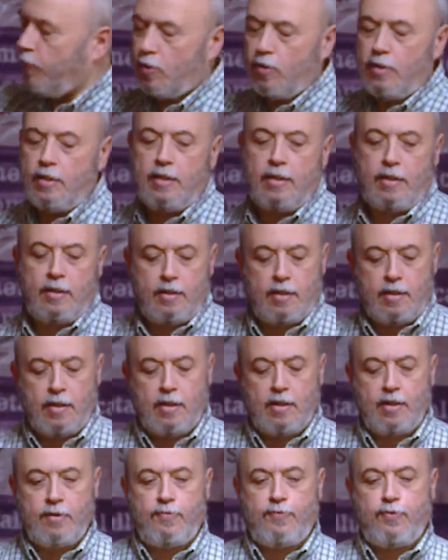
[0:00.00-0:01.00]
only
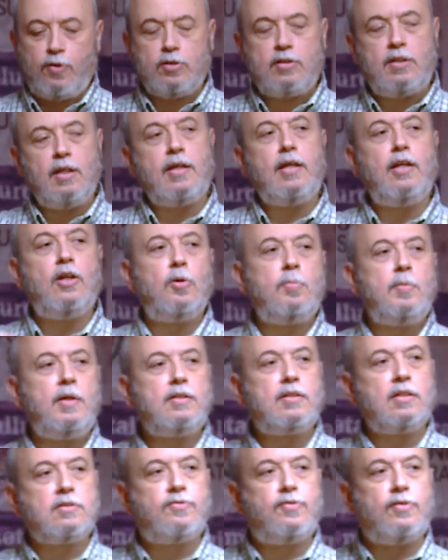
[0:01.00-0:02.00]
40
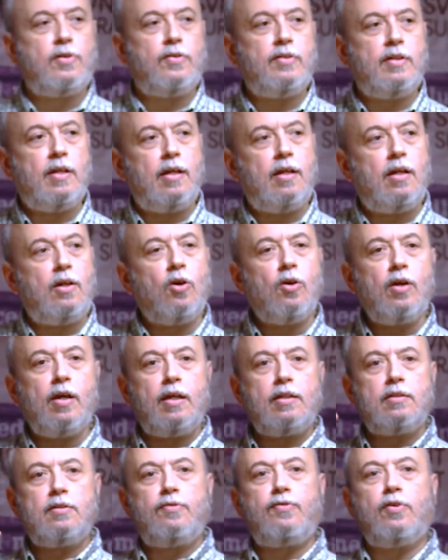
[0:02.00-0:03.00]
kilometers from
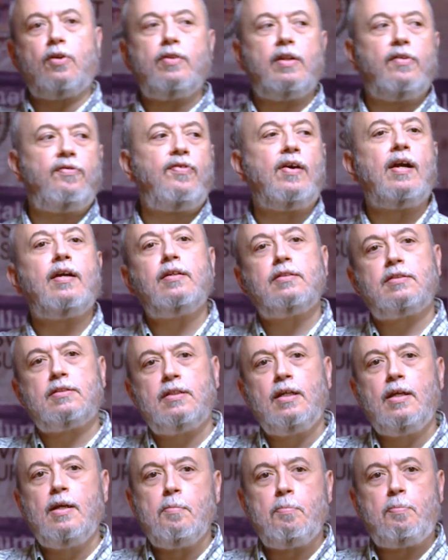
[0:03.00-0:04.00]
the
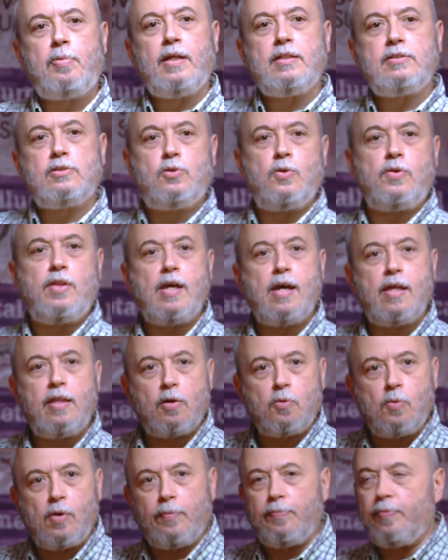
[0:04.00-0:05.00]
farthest place to the
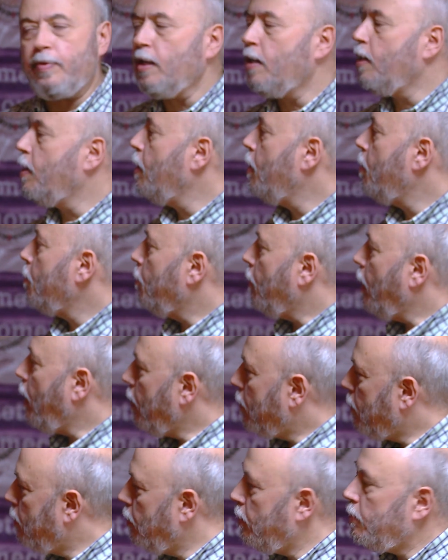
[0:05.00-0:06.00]
other one,
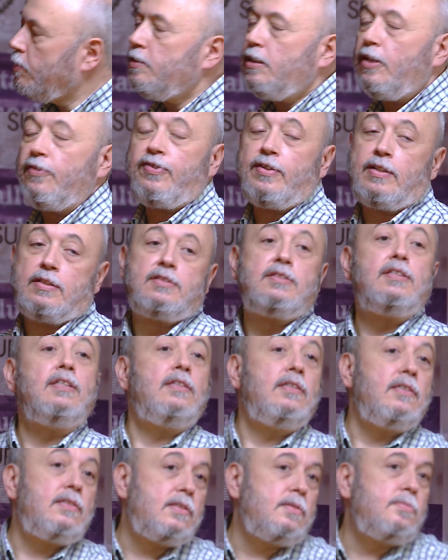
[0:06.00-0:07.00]
but different
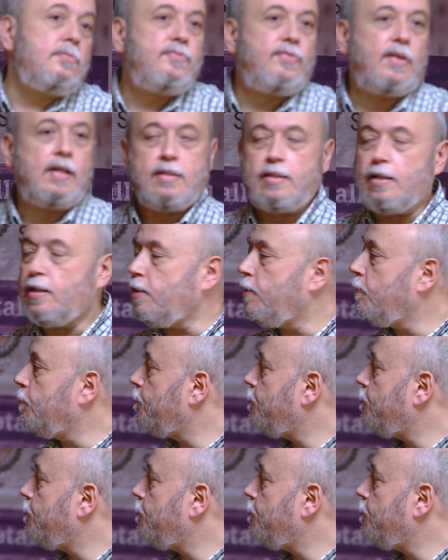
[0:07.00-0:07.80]
cities, finally.